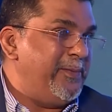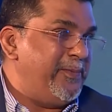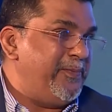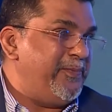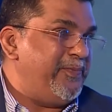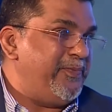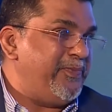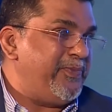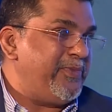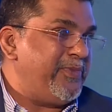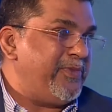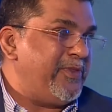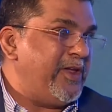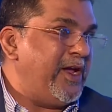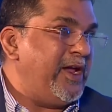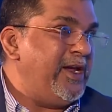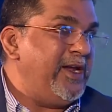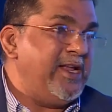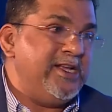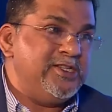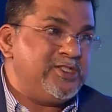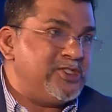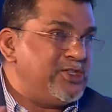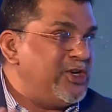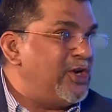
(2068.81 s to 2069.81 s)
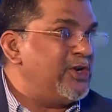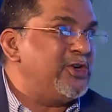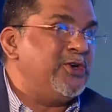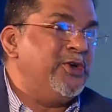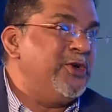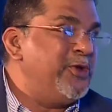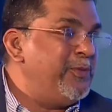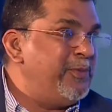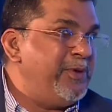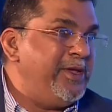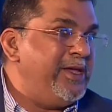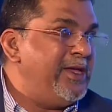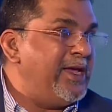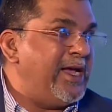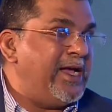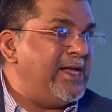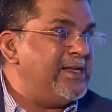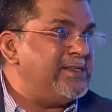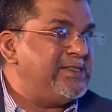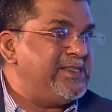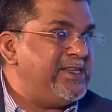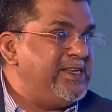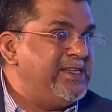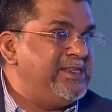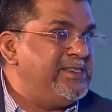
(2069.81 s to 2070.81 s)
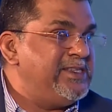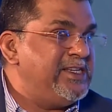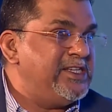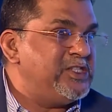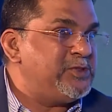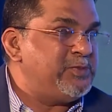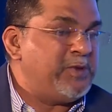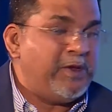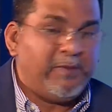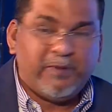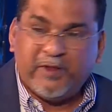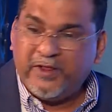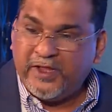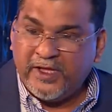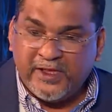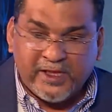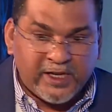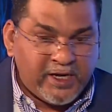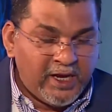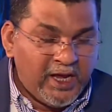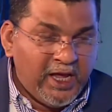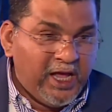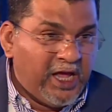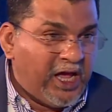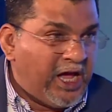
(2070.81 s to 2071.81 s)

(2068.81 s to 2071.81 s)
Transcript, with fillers: Definitely. Right? It's not going to be as easy as people think that